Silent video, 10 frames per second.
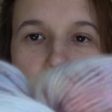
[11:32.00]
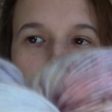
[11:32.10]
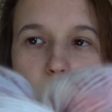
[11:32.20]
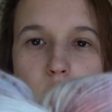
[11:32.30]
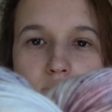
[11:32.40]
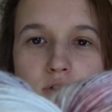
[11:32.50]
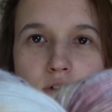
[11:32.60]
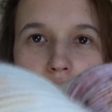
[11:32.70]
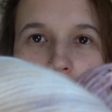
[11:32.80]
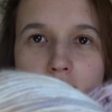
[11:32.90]
yeah, we'll
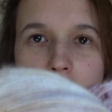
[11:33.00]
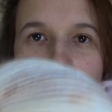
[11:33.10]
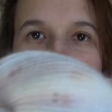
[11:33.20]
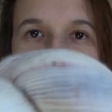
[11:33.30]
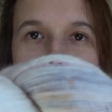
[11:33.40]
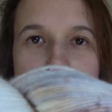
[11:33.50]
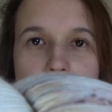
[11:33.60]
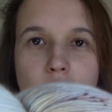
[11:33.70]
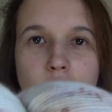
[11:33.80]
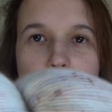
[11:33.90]
often dye yarns
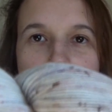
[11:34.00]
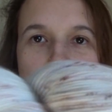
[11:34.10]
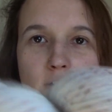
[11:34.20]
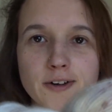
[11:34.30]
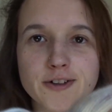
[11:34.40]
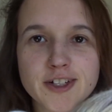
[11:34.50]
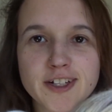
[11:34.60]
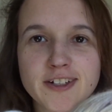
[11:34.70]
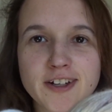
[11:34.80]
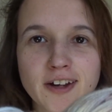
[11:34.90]
while
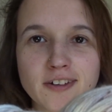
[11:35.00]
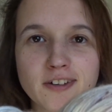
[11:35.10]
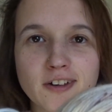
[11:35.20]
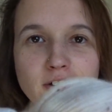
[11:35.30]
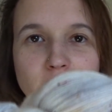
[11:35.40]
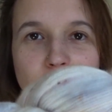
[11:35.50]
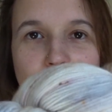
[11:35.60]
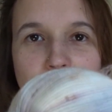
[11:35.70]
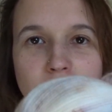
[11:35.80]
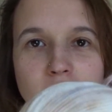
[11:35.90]
she chats to her
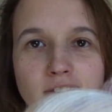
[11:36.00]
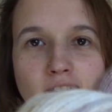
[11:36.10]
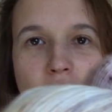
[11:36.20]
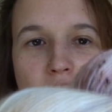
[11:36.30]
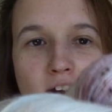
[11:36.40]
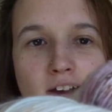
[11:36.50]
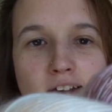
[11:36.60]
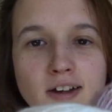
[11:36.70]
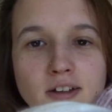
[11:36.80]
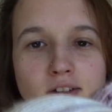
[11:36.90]
audience.
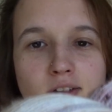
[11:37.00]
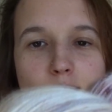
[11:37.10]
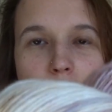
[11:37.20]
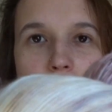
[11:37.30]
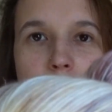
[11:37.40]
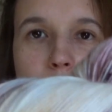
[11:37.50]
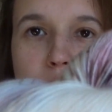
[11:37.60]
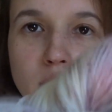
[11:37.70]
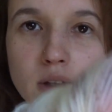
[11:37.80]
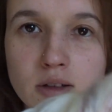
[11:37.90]
And this is one of them.
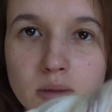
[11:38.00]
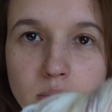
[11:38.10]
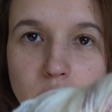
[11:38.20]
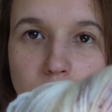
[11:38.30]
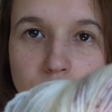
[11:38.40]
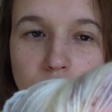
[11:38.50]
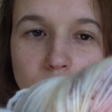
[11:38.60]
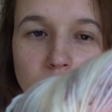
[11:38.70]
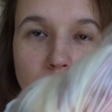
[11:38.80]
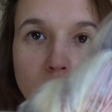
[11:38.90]
Some
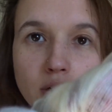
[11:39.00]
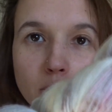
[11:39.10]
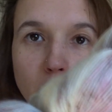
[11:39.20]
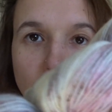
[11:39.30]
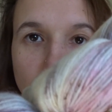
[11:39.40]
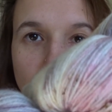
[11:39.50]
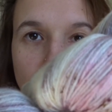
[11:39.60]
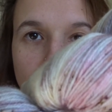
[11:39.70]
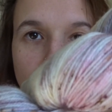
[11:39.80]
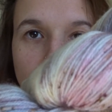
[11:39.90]
beautiful like
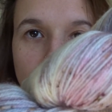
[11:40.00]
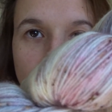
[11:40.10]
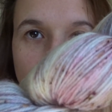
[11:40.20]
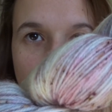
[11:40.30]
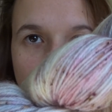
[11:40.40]
purples and pink